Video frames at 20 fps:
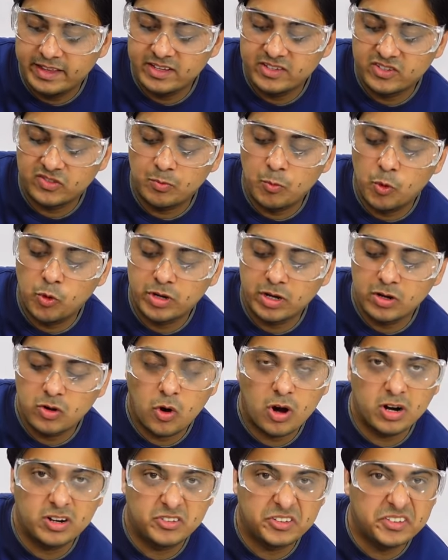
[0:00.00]
this motor
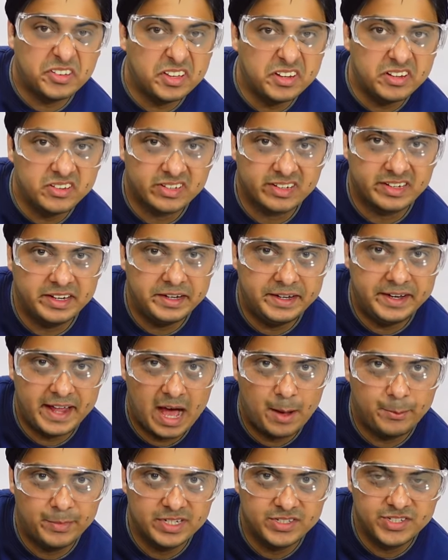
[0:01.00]
got seriously
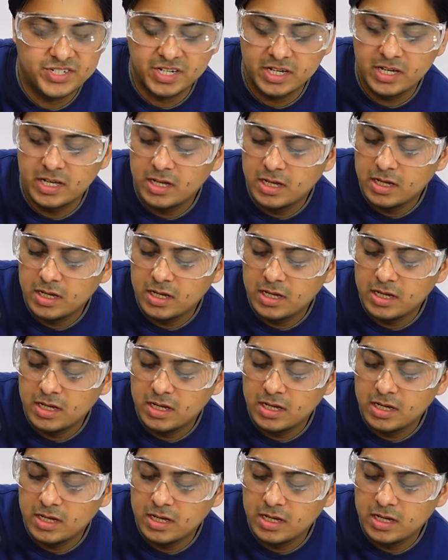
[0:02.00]
damaged